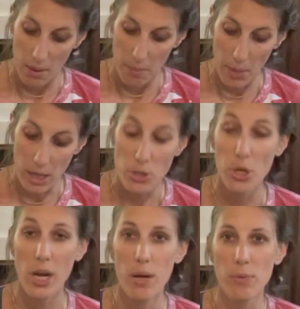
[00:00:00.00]

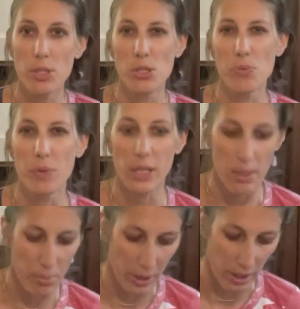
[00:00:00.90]
mantra, which is really
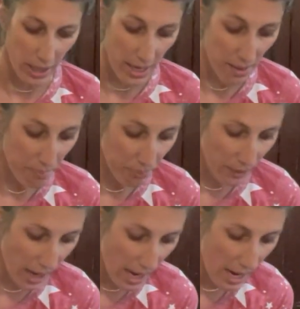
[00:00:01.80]
pretty,
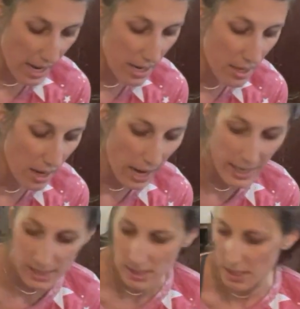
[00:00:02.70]
and I
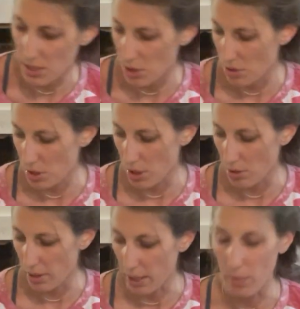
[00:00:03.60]
can send you to
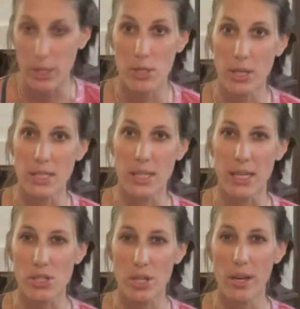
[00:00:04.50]
like what a
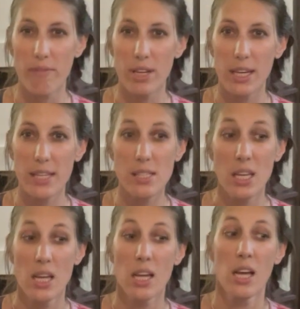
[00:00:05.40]
translation of it is.
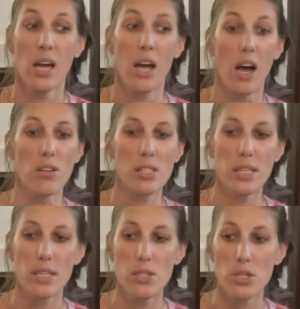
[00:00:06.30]
I'll
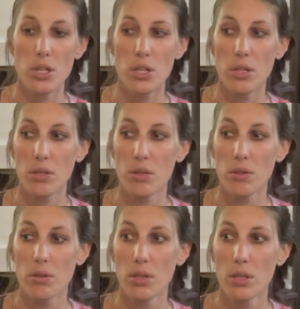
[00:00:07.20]
send
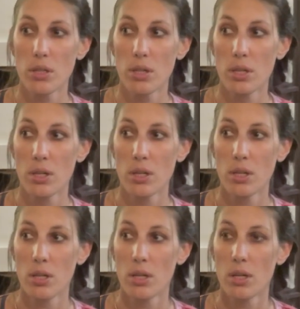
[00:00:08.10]
you
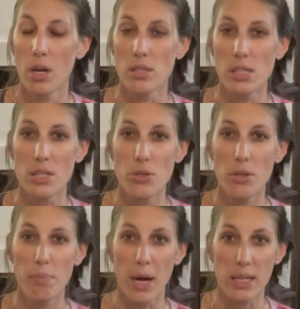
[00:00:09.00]

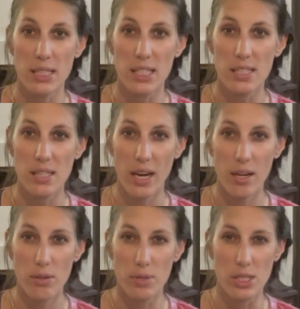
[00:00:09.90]
the Bhakti style, which